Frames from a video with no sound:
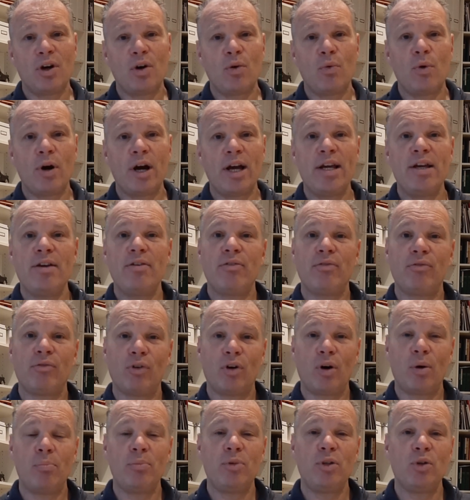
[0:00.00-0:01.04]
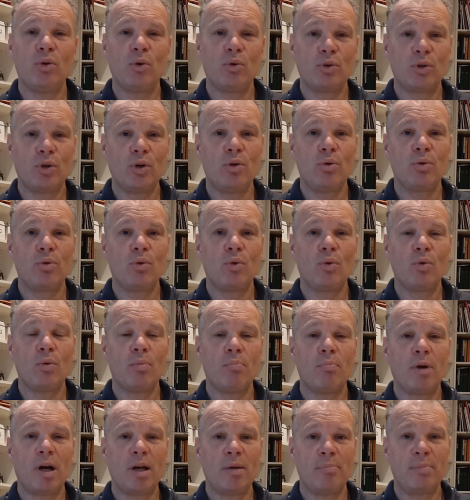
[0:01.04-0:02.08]
away from your Google
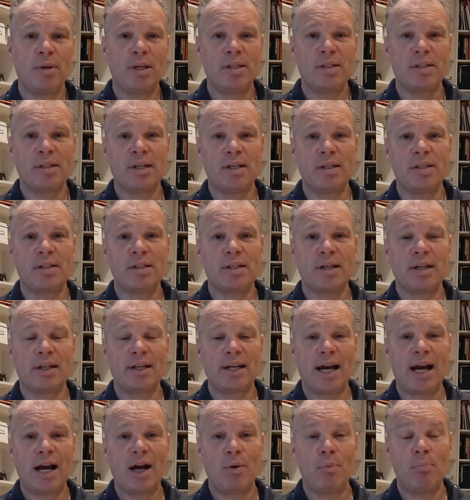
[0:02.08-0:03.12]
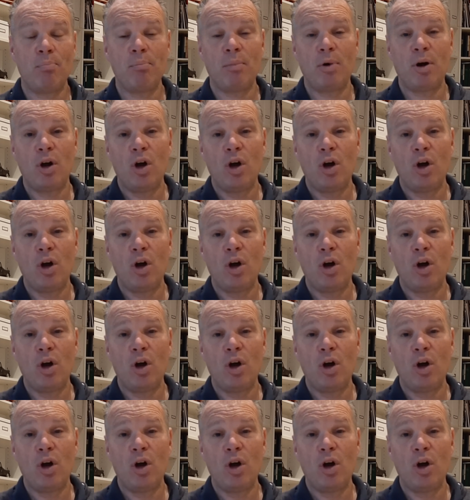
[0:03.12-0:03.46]
My Business account.